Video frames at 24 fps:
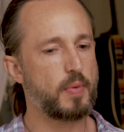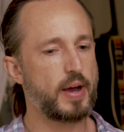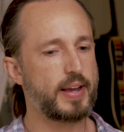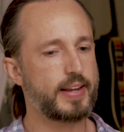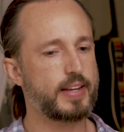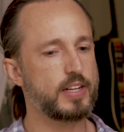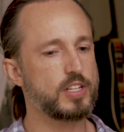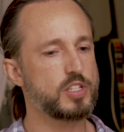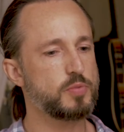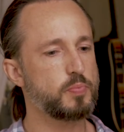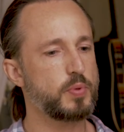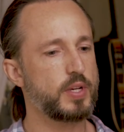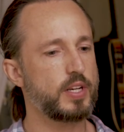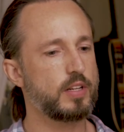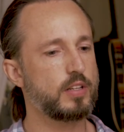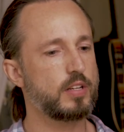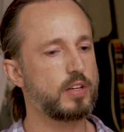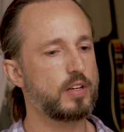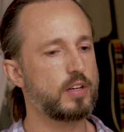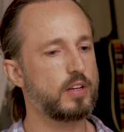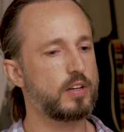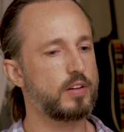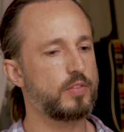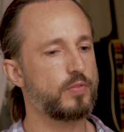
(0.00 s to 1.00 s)
I could speak
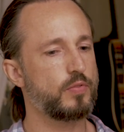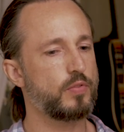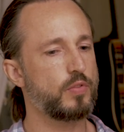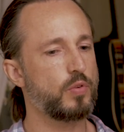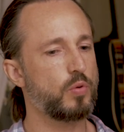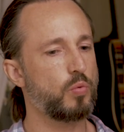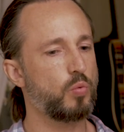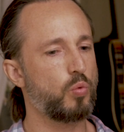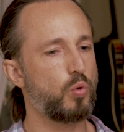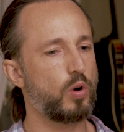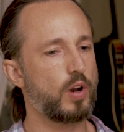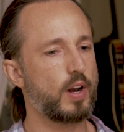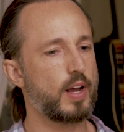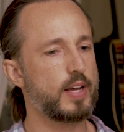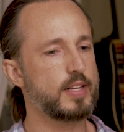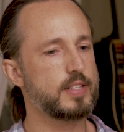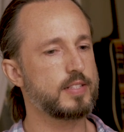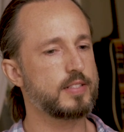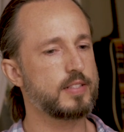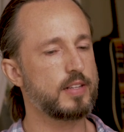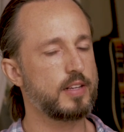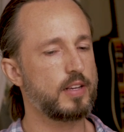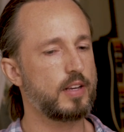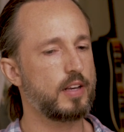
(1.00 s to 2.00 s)
to what I
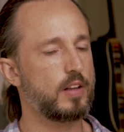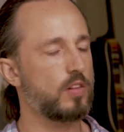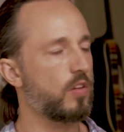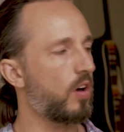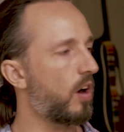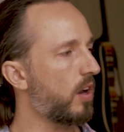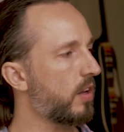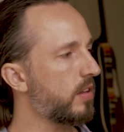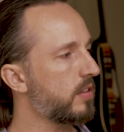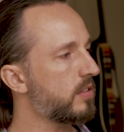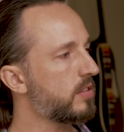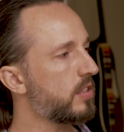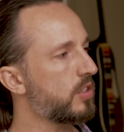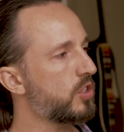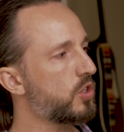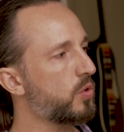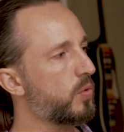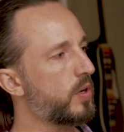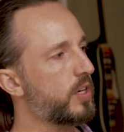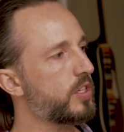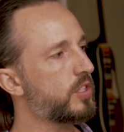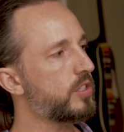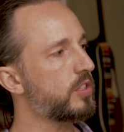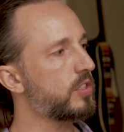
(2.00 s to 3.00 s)
see a lot of the
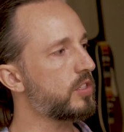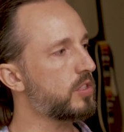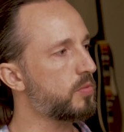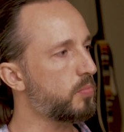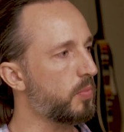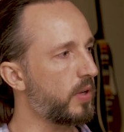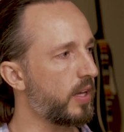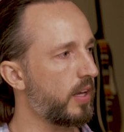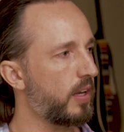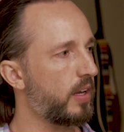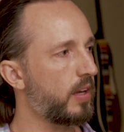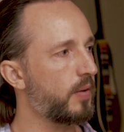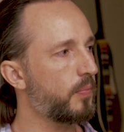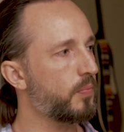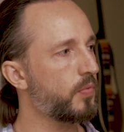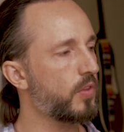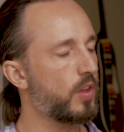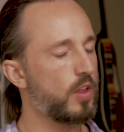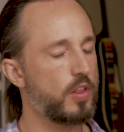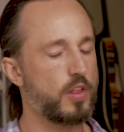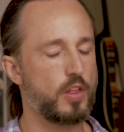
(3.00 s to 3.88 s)
situations being.